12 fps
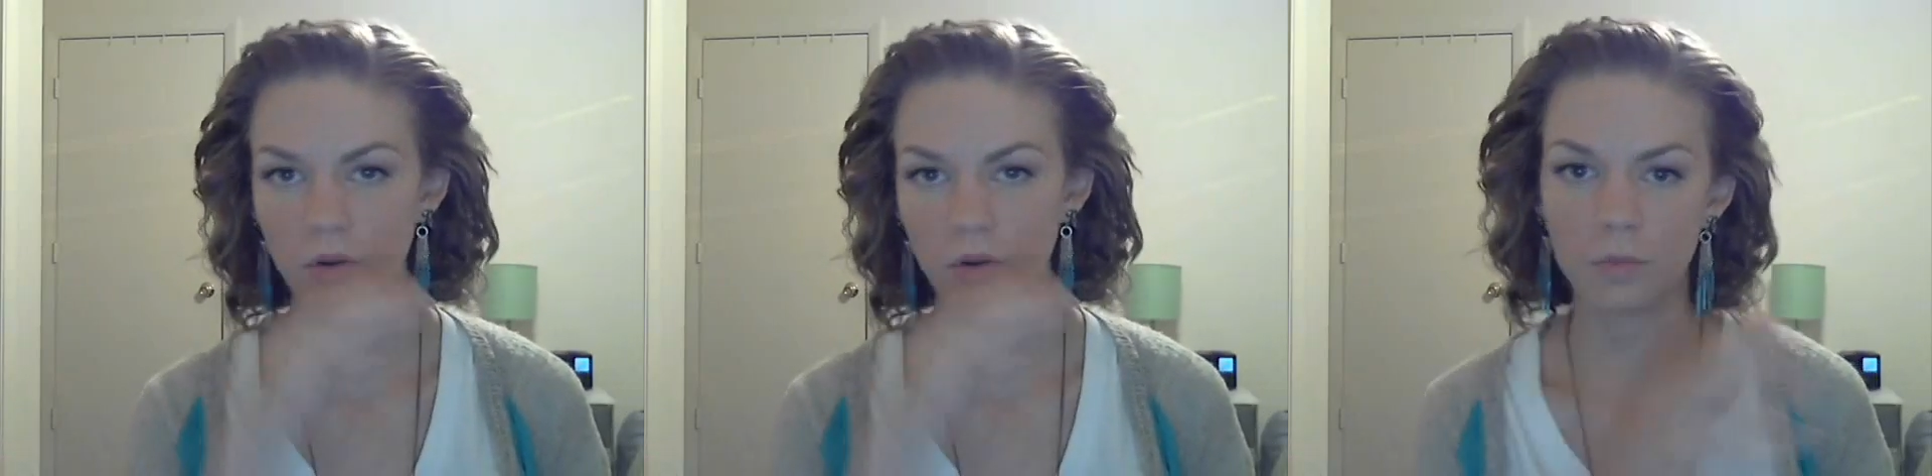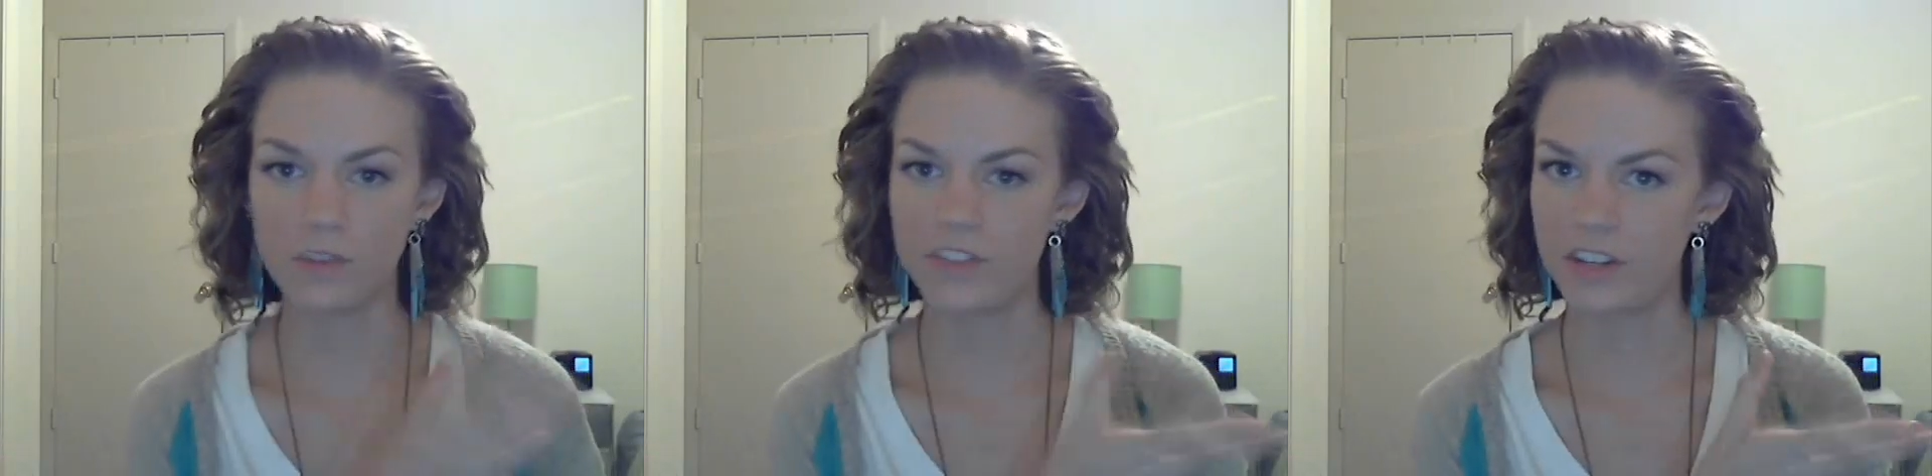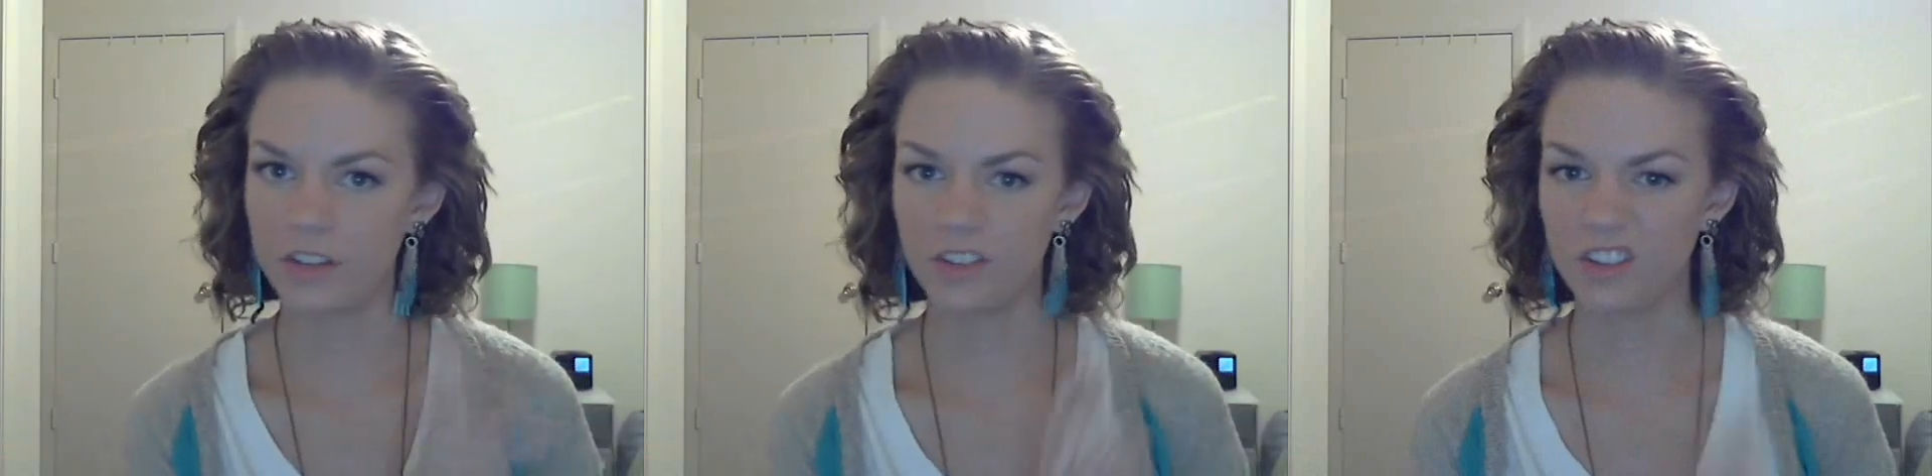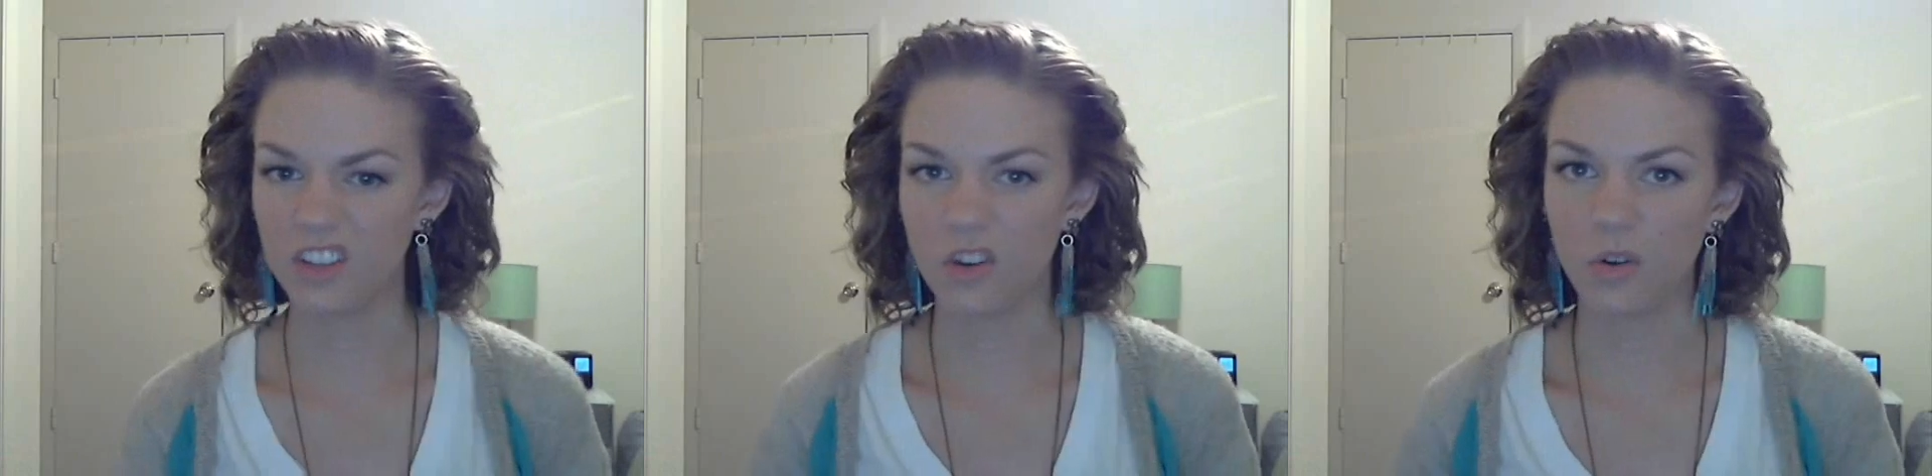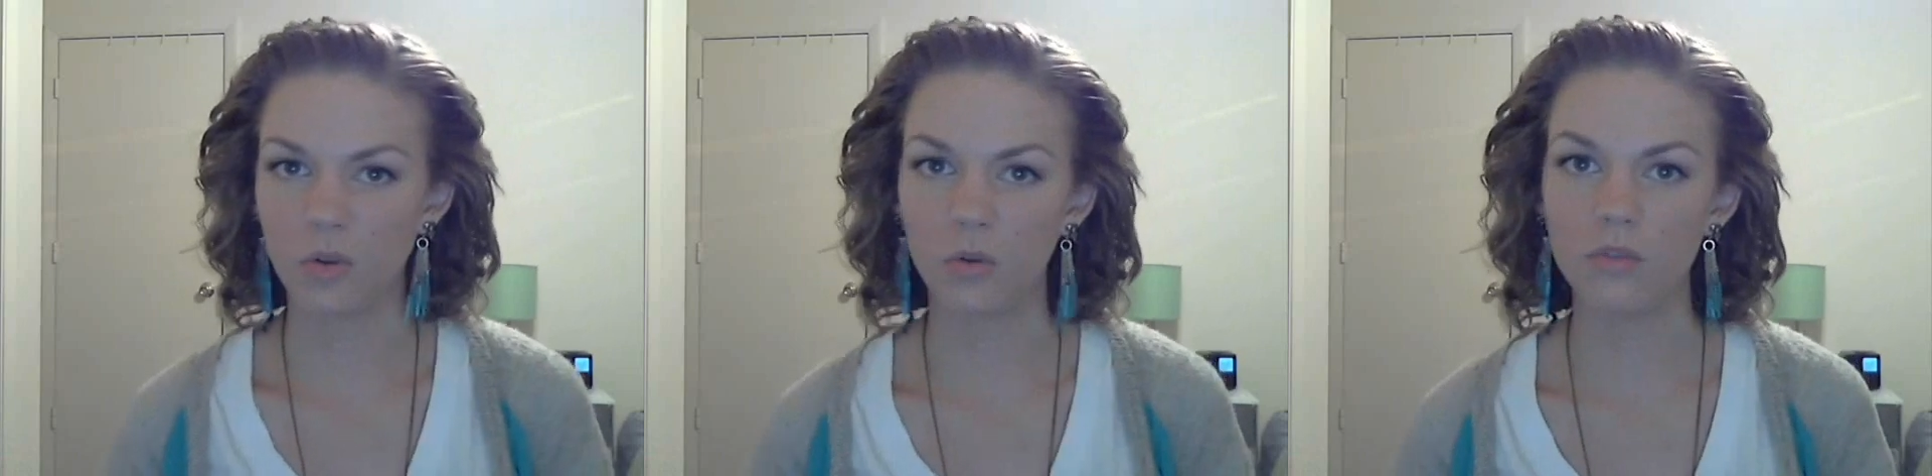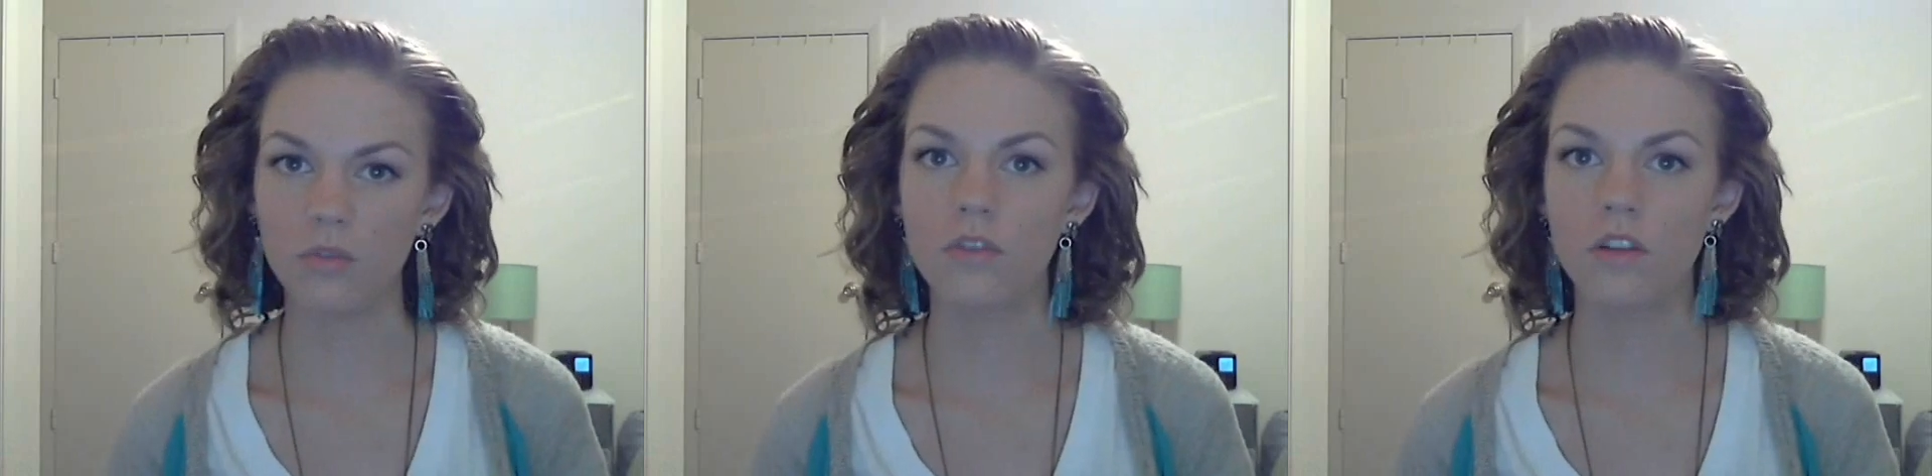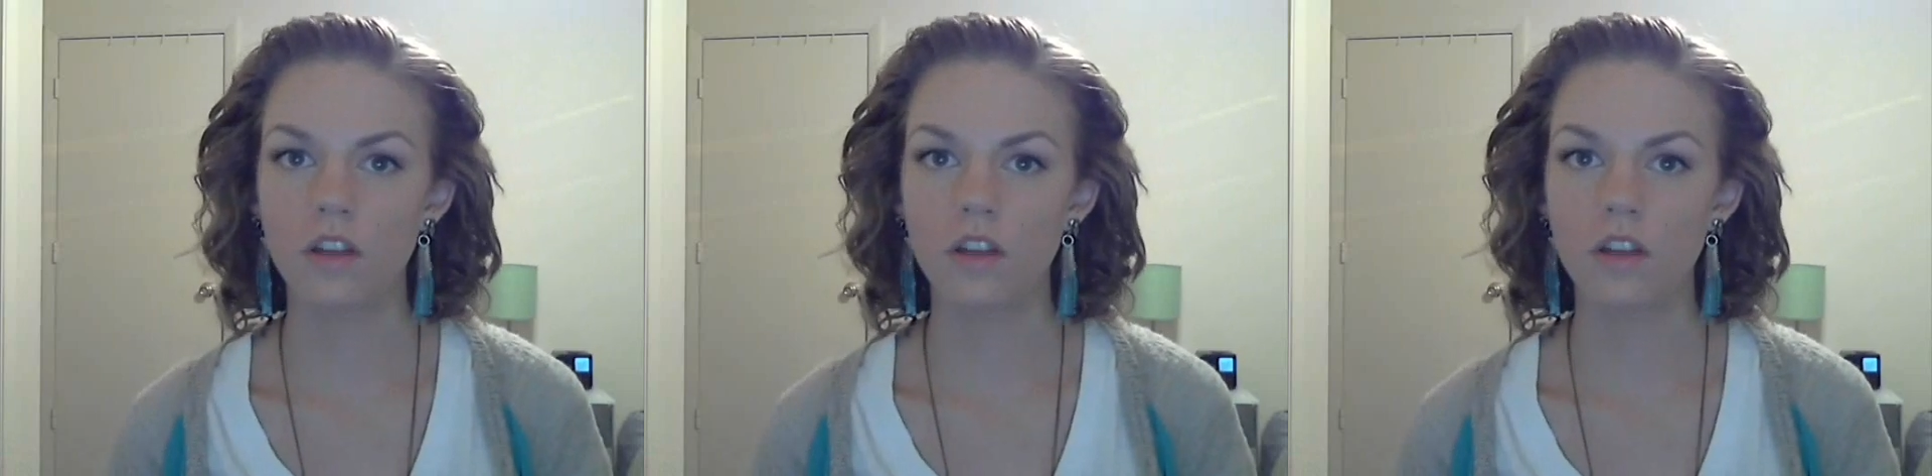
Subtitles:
or particularly cold.